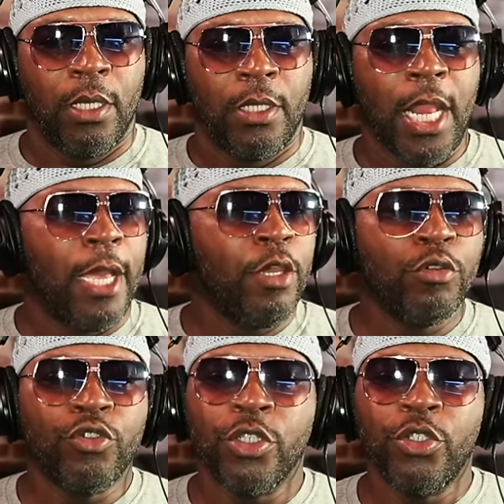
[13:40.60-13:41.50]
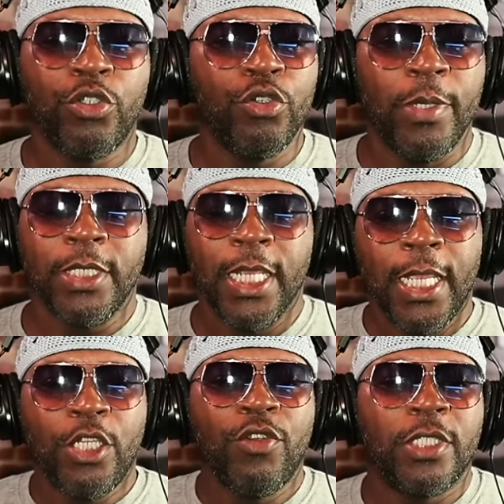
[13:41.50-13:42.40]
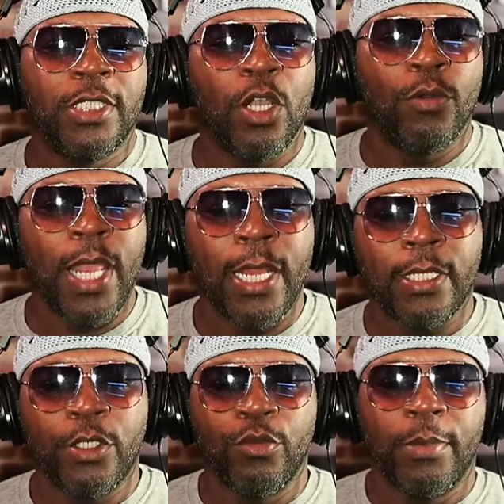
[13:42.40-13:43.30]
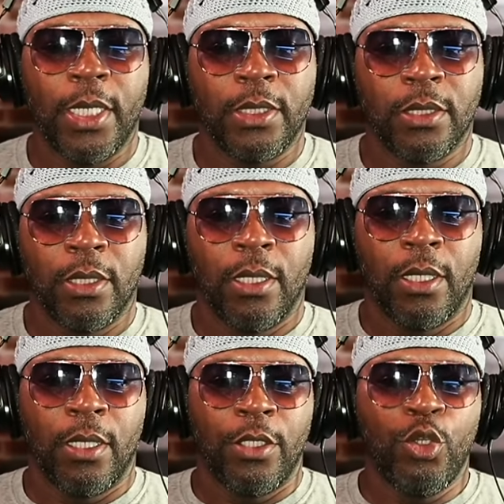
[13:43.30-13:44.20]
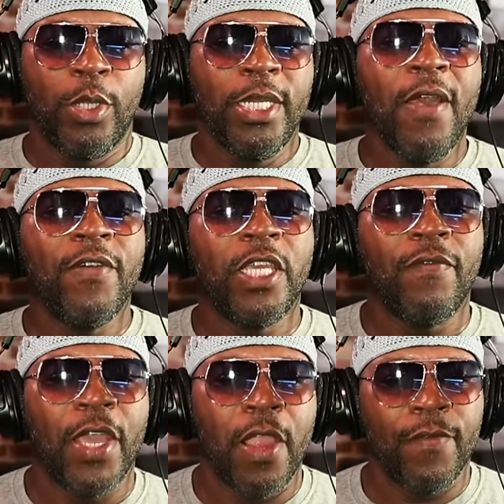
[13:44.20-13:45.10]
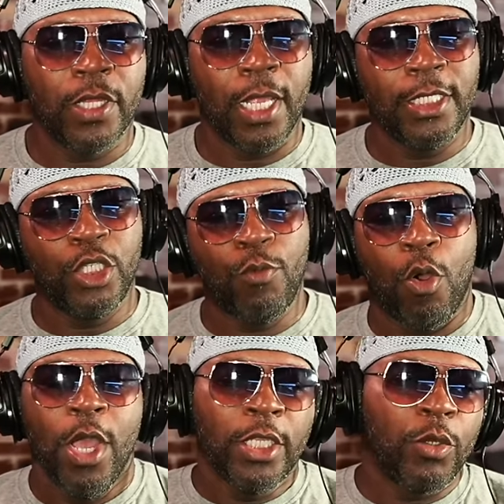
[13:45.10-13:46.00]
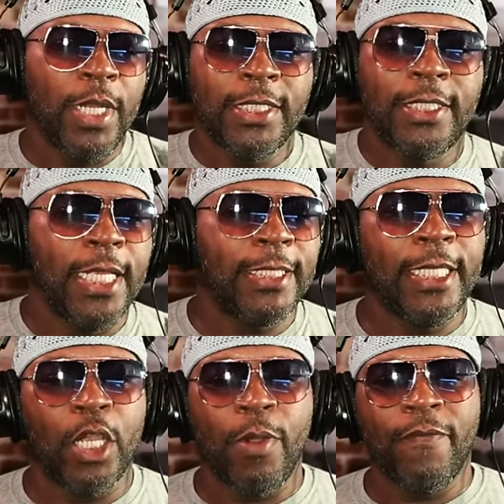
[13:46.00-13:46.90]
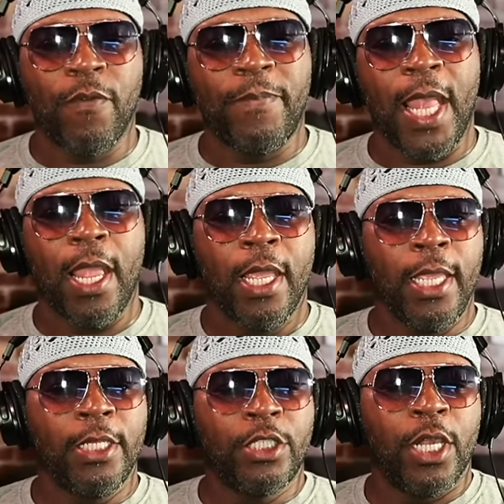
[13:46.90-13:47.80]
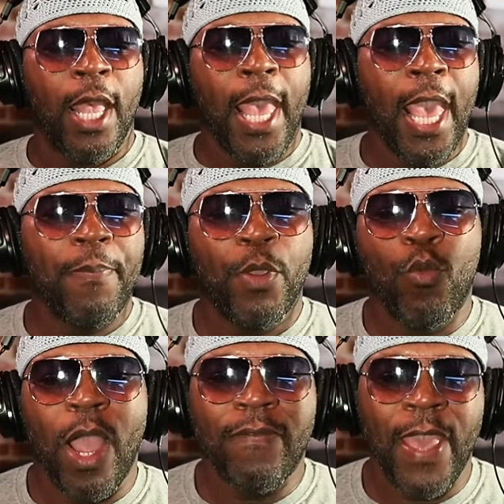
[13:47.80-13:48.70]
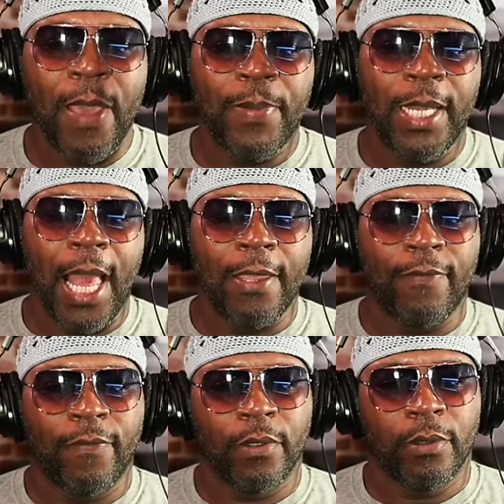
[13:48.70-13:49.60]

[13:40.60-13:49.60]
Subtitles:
Now, he don't trust you too much. He trusts his old lady too much. You can never give her everything she wants. So let's segue from that into happy wife, happy life.